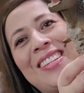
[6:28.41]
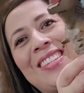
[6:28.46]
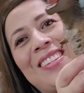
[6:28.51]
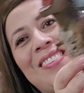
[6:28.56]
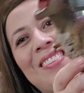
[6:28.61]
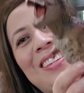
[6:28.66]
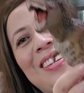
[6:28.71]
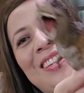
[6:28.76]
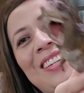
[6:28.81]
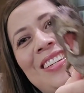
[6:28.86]

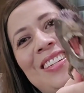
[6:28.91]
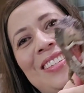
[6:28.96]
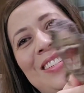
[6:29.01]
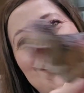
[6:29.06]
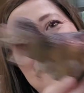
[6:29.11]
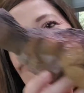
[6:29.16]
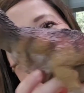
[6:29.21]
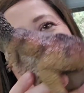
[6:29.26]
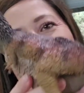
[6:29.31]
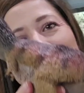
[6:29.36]
So he
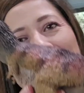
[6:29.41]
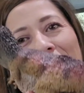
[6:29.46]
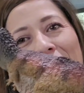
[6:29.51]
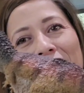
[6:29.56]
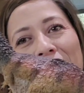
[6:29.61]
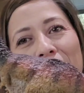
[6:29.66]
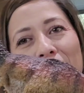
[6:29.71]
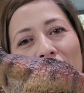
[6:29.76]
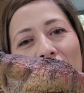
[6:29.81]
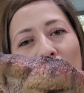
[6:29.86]
is
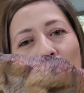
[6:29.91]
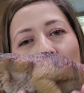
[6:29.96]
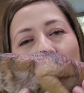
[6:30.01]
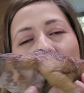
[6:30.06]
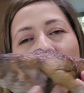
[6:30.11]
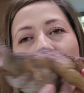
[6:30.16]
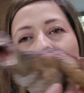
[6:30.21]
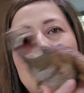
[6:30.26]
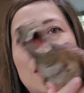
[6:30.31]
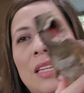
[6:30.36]
a
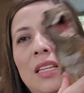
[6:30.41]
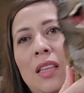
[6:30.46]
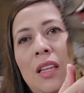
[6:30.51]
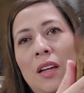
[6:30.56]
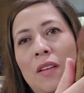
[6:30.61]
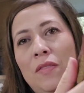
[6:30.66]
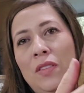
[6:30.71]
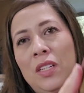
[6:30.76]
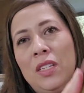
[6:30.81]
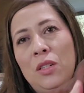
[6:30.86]
previously
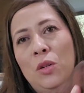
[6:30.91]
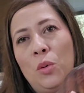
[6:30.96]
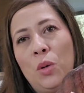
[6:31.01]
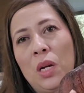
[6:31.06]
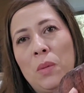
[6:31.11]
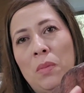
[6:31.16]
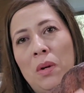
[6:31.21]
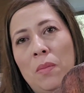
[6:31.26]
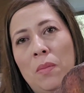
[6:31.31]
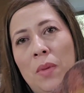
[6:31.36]
loved
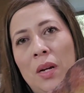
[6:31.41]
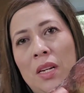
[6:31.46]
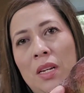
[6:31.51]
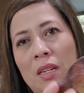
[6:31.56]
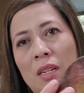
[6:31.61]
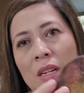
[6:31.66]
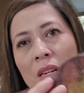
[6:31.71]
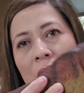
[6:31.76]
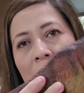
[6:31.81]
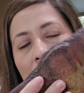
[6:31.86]
toy, but
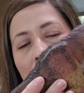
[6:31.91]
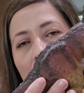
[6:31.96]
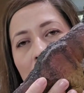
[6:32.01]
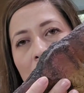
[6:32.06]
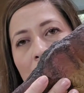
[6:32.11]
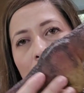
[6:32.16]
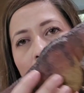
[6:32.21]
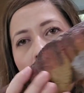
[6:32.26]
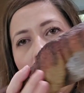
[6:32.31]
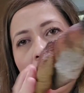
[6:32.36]

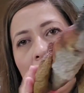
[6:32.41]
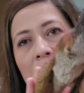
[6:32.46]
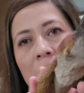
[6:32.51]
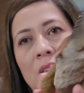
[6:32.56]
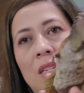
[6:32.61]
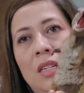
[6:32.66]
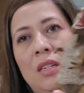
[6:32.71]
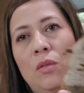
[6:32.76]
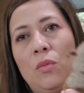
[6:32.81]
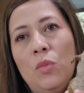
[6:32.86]
my
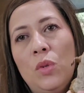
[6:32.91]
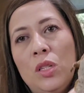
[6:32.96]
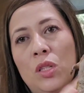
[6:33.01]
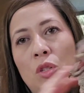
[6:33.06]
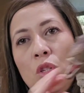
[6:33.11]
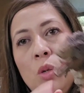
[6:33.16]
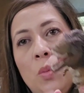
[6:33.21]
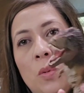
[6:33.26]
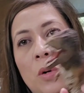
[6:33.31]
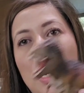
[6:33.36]
son
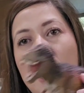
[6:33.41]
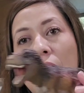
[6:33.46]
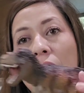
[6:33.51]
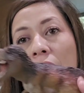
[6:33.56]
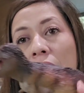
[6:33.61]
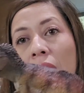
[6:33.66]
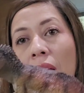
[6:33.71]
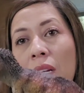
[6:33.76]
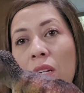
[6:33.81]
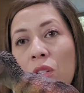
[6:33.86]
was super
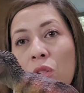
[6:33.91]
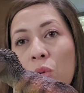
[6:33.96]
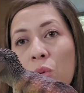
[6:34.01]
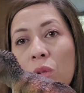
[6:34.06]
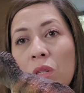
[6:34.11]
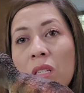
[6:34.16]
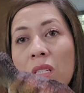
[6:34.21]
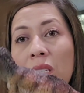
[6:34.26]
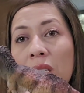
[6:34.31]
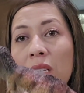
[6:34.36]
into
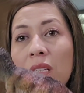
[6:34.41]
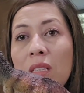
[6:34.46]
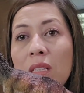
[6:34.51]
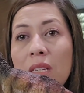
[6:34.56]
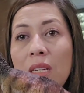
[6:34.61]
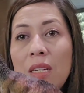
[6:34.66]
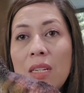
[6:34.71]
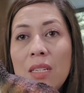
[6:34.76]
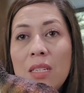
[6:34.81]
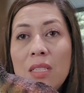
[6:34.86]
dinosaurs.
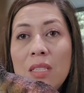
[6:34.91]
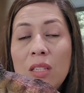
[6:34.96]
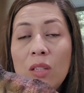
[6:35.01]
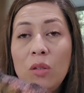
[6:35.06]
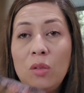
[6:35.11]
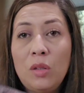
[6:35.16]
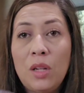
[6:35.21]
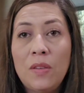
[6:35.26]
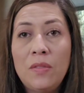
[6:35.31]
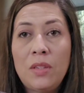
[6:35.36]
Still
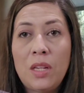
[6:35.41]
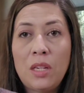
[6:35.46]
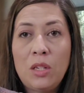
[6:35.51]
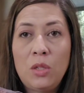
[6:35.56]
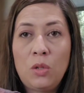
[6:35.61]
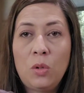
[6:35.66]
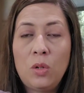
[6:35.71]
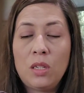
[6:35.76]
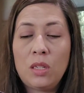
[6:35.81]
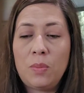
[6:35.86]
loves
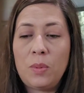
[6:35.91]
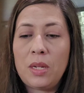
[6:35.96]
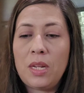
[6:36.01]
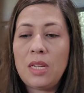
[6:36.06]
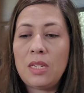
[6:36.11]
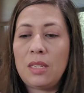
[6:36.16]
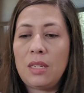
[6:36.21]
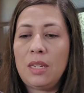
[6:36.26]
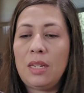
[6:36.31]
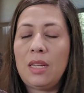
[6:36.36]
dinosaurs, but
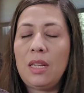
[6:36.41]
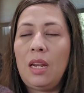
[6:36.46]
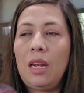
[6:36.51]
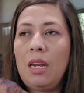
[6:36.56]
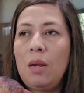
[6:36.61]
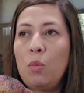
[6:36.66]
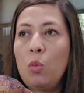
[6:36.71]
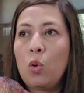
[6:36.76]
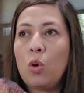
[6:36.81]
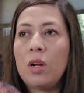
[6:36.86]
he's like
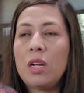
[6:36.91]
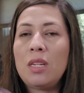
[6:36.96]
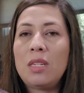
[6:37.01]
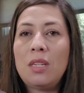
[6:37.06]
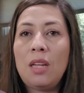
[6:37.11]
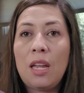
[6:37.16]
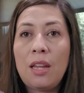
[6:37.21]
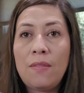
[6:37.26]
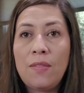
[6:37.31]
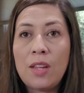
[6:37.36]
getting more
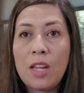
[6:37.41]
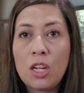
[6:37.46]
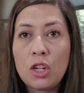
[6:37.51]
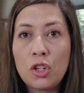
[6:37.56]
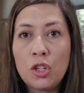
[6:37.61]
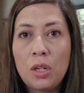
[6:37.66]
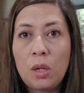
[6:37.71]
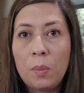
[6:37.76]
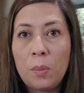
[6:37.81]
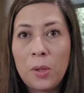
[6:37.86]
into
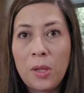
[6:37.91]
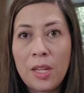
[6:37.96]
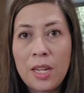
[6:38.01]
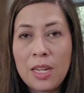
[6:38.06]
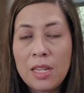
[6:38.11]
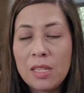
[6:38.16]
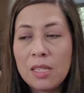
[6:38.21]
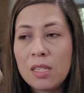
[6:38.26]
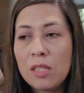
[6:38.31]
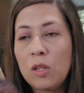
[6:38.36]
aviation and
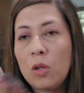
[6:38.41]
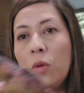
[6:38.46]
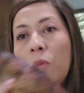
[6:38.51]
planes.